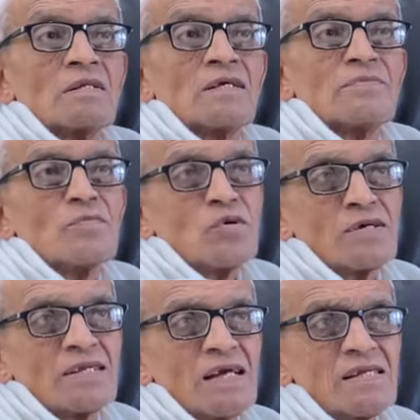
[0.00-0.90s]
that
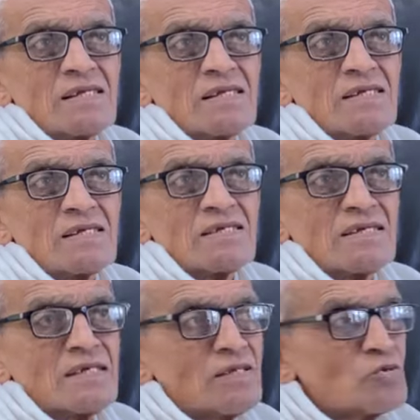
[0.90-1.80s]
mortality is
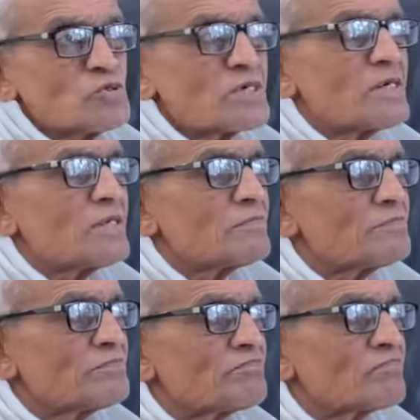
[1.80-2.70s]
an illusion,
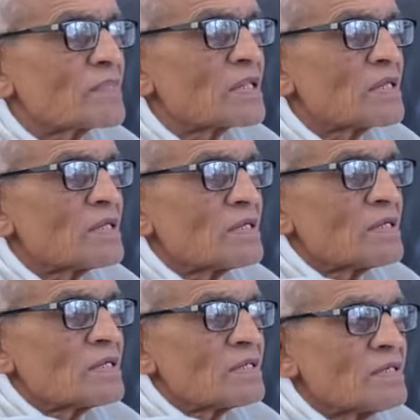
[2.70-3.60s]

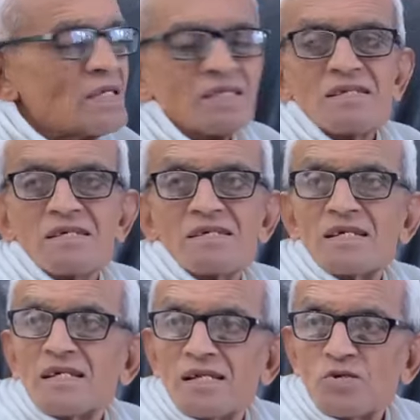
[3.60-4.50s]
death is
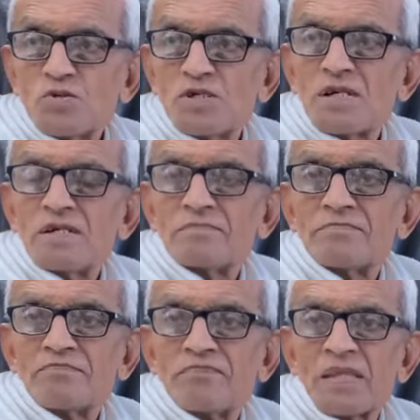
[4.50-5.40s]
an illusion,
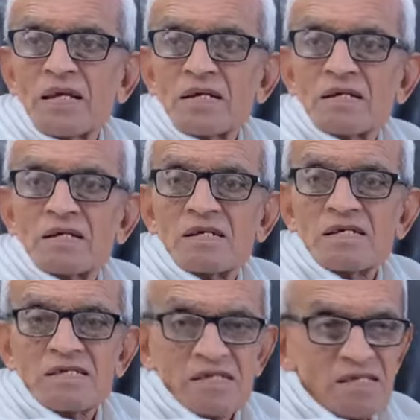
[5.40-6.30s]

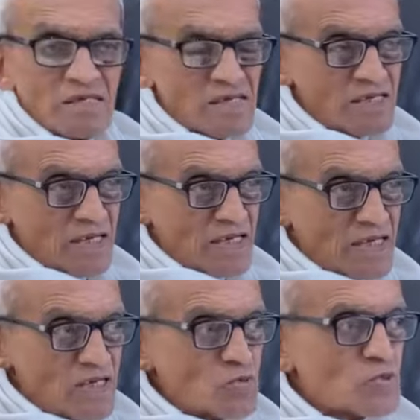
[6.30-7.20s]
disease is an
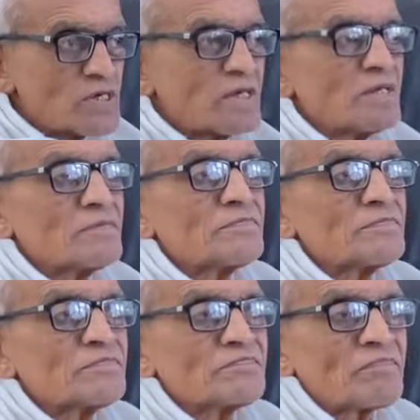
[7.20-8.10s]
illusion,
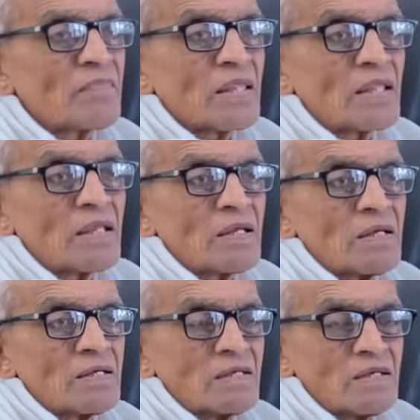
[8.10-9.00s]

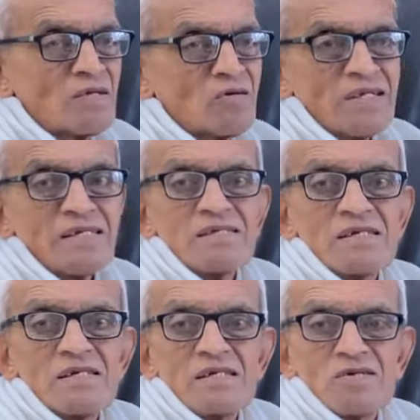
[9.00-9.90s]

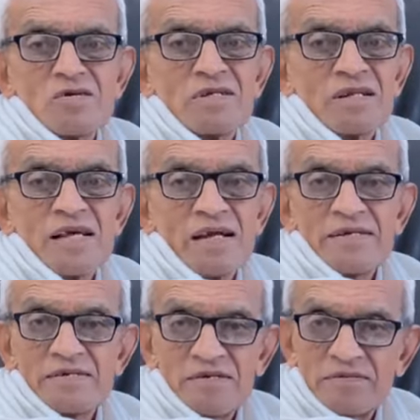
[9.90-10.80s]
non-entity, not
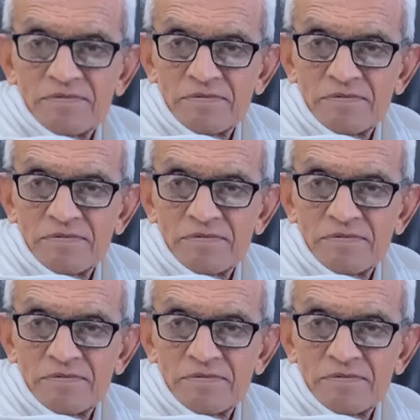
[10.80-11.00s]
reality.